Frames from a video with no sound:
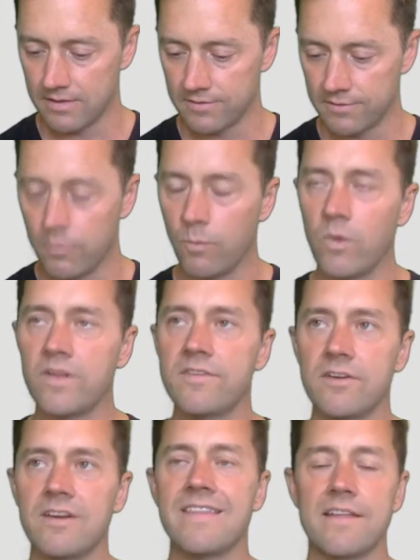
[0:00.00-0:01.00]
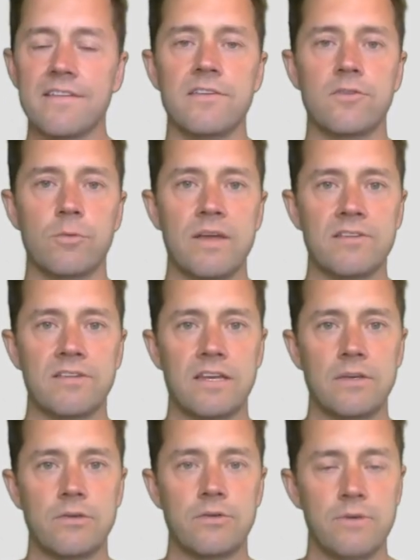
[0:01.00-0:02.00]
so once you're in that situation
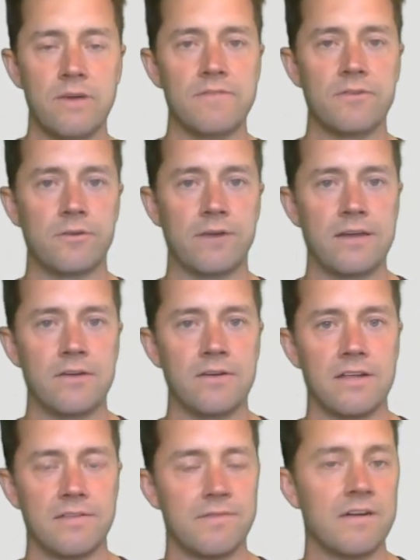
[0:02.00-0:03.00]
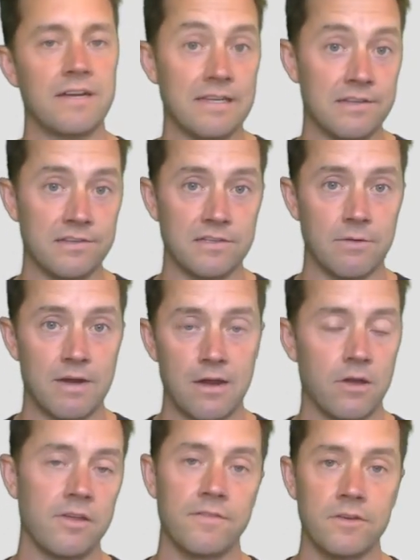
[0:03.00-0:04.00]
and you do have a trainer, it's very easy, right?
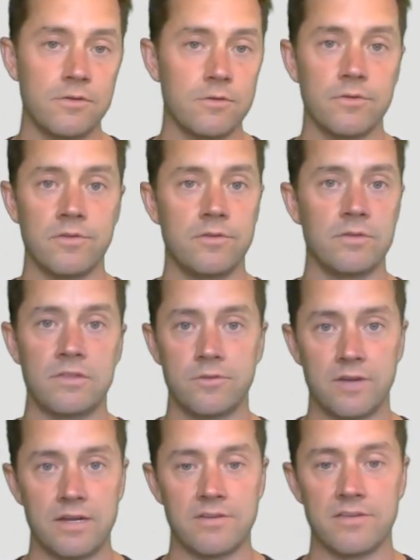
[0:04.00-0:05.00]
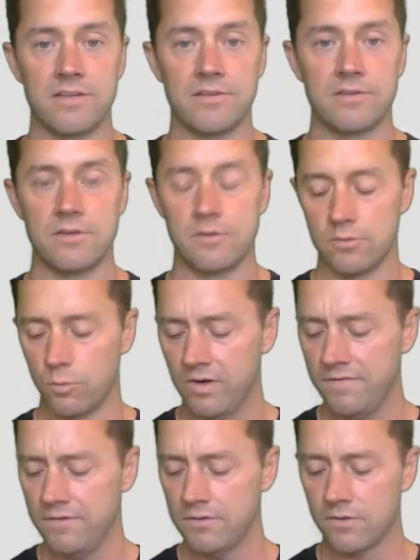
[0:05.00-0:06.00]
All you have to do is do what the trainer tells you to do.
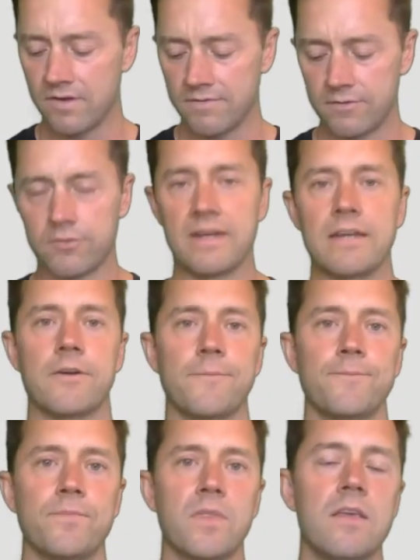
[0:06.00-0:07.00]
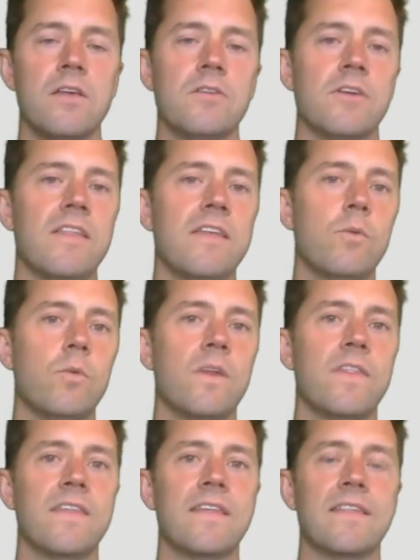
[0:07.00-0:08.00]
What if you don't have a trainer? So I think
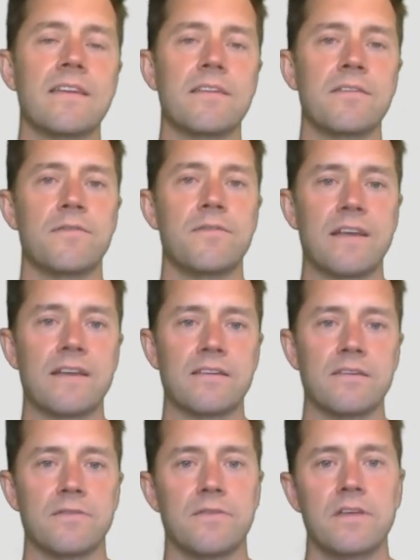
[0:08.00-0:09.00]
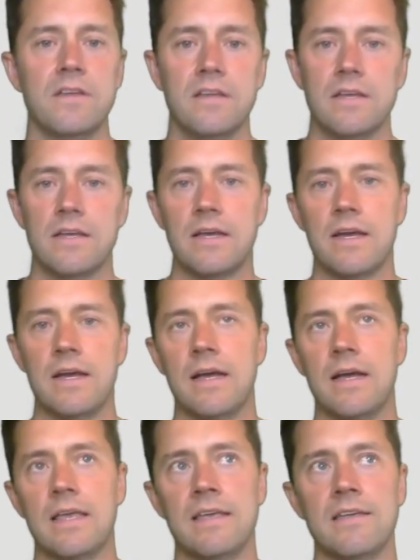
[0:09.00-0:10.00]
one thing that is effective
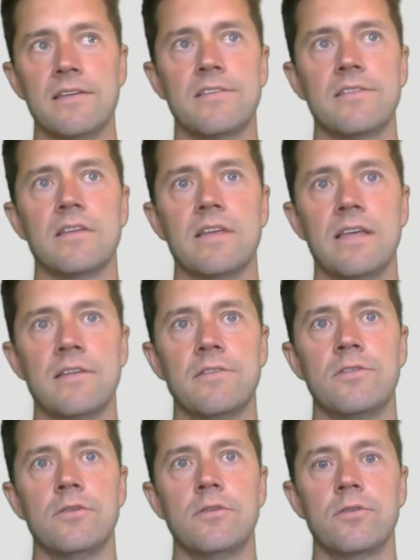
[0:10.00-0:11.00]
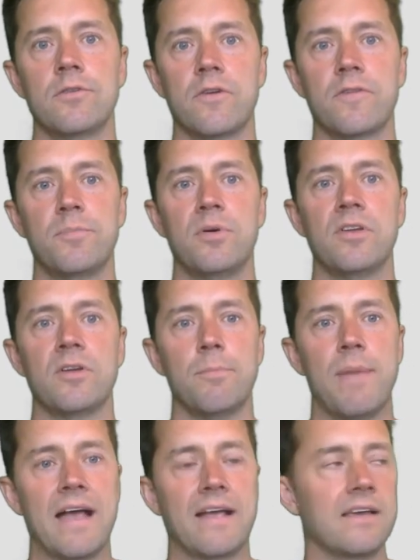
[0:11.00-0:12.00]
is to sort of put your
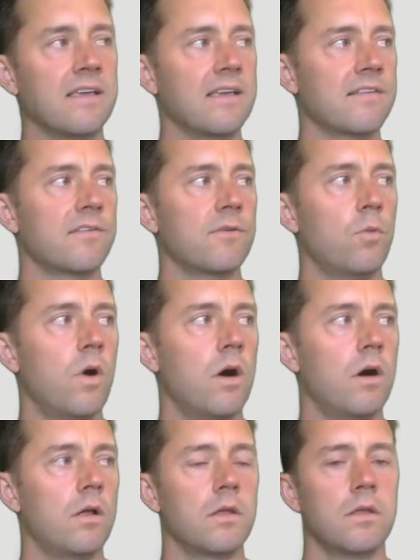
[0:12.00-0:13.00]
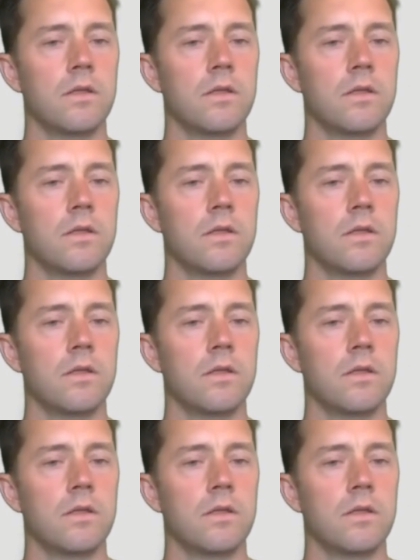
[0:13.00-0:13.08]
back against the wall.